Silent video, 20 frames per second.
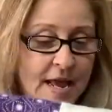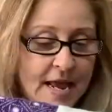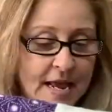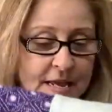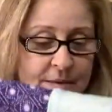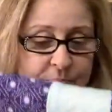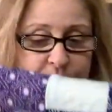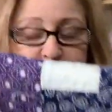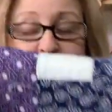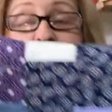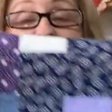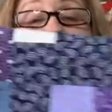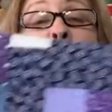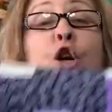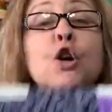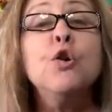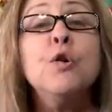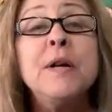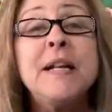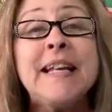A
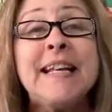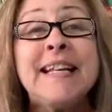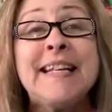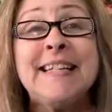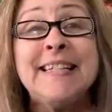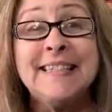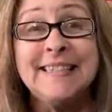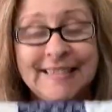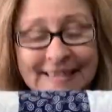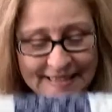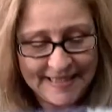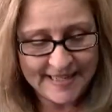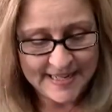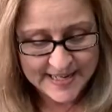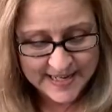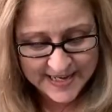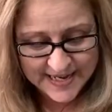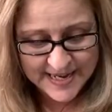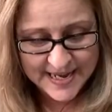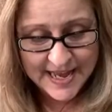beauty.
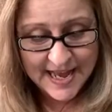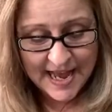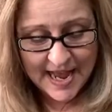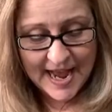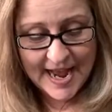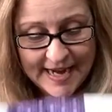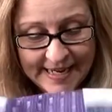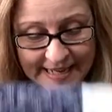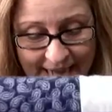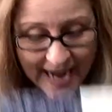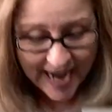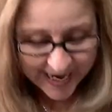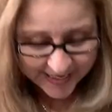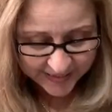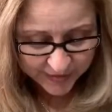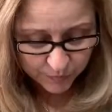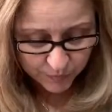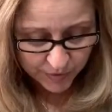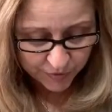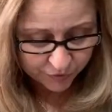I got
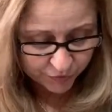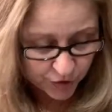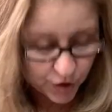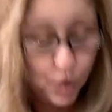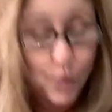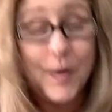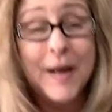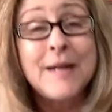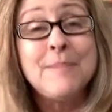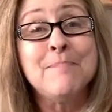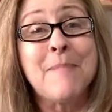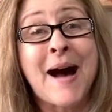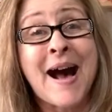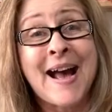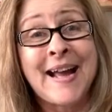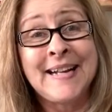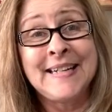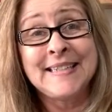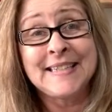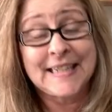it with you in
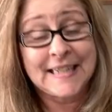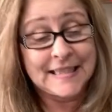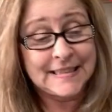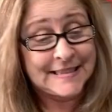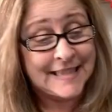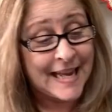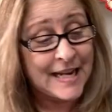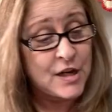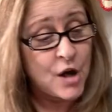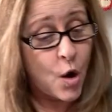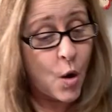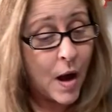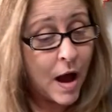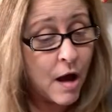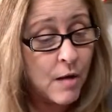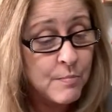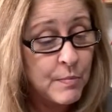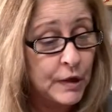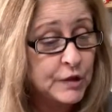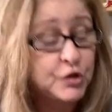mind because I know how
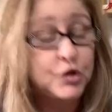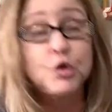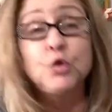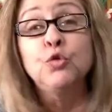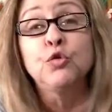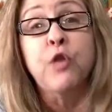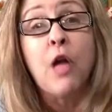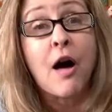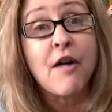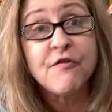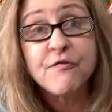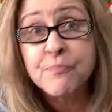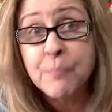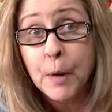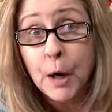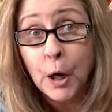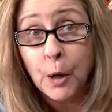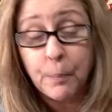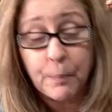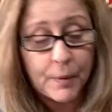much you love
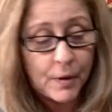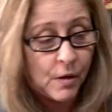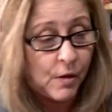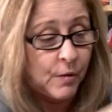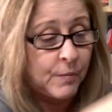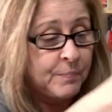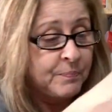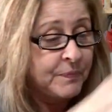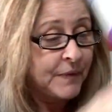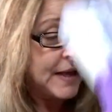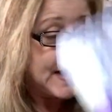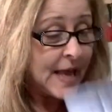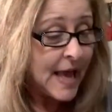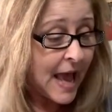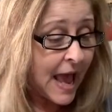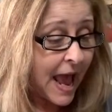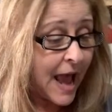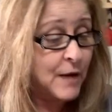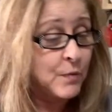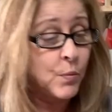purple.
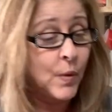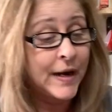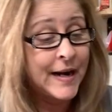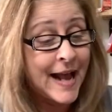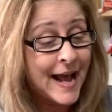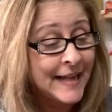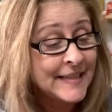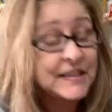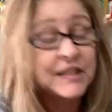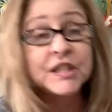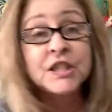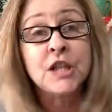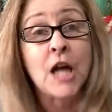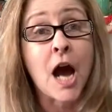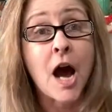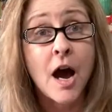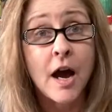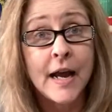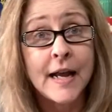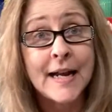And when I
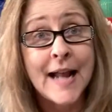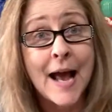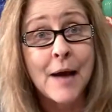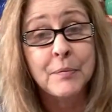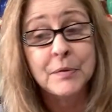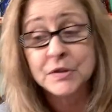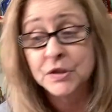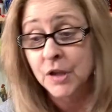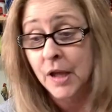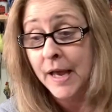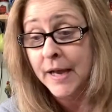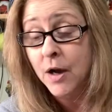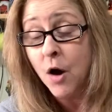saw it, I was like,